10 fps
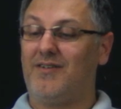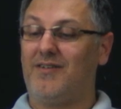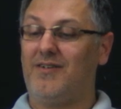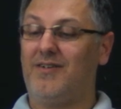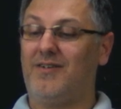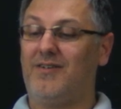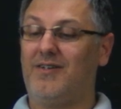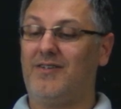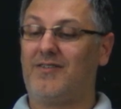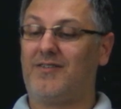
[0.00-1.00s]
here
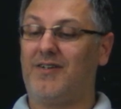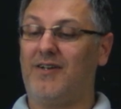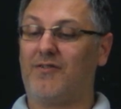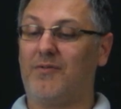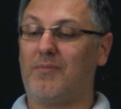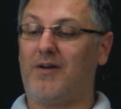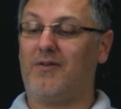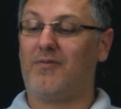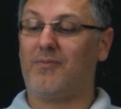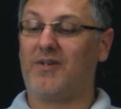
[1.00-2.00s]
is today's reminder
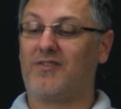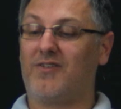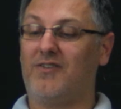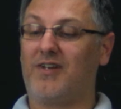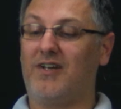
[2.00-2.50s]
from Texas Education.